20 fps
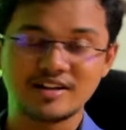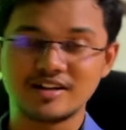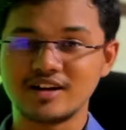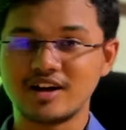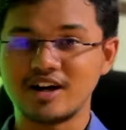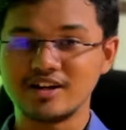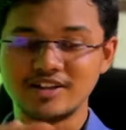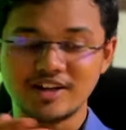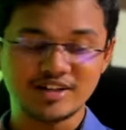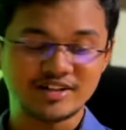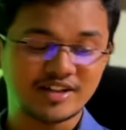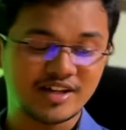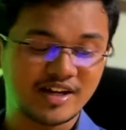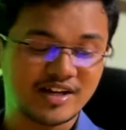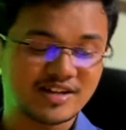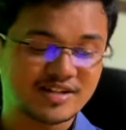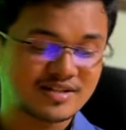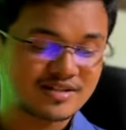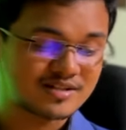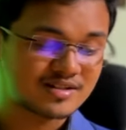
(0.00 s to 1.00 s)
other
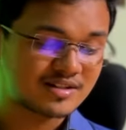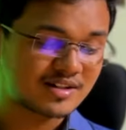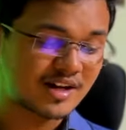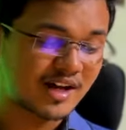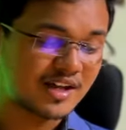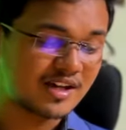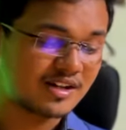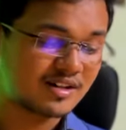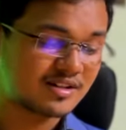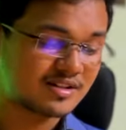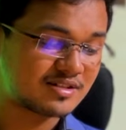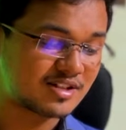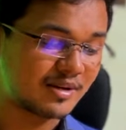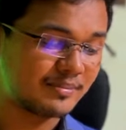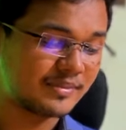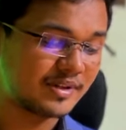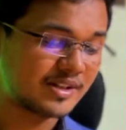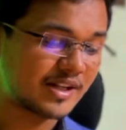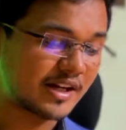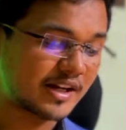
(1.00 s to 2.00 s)
things like
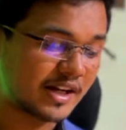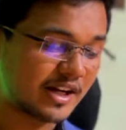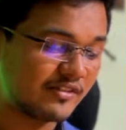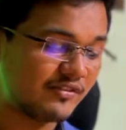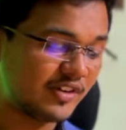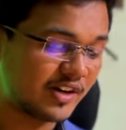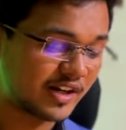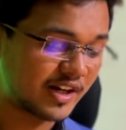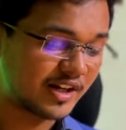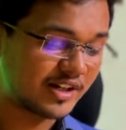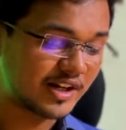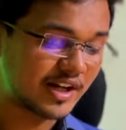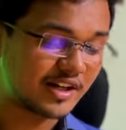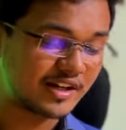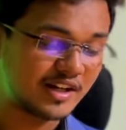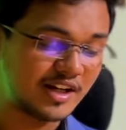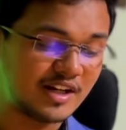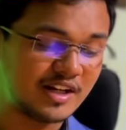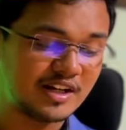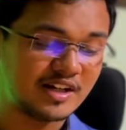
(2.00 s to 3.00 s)
something that i can forget are
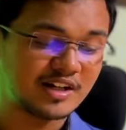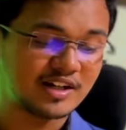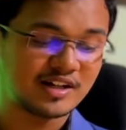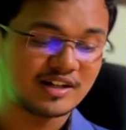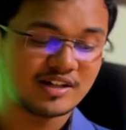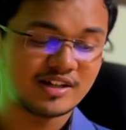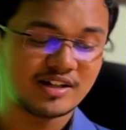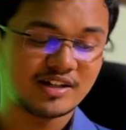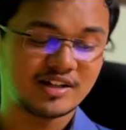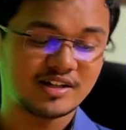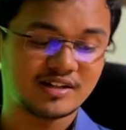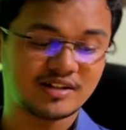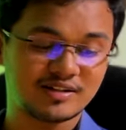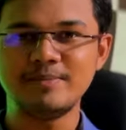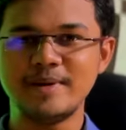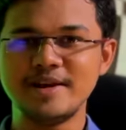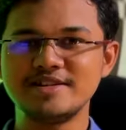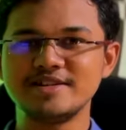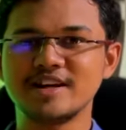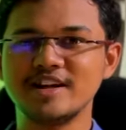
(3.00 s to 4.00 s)
green in color
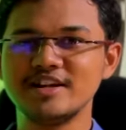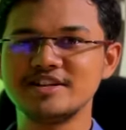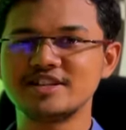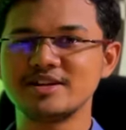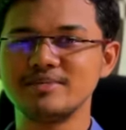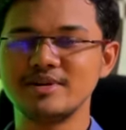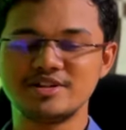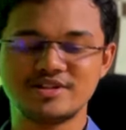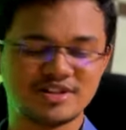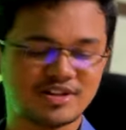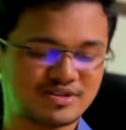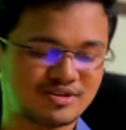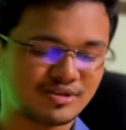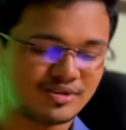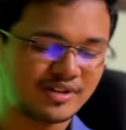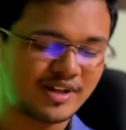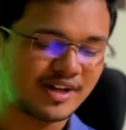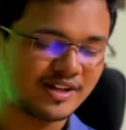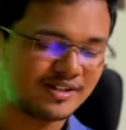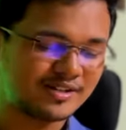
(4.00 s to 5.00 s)
basically it's a mixture so
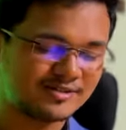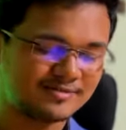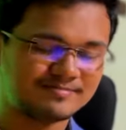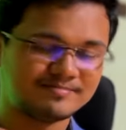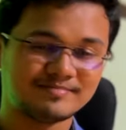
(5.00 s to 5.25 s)
that